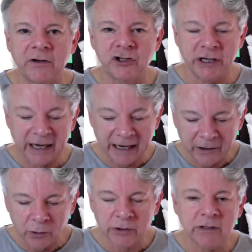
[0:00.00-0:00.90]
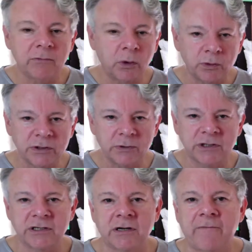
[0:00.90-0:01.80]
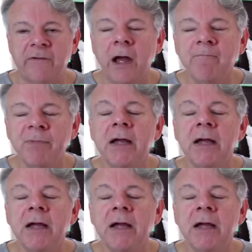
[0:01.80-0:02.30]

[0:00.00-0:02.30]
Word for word: And she healed and all sorts of stuff, yeah?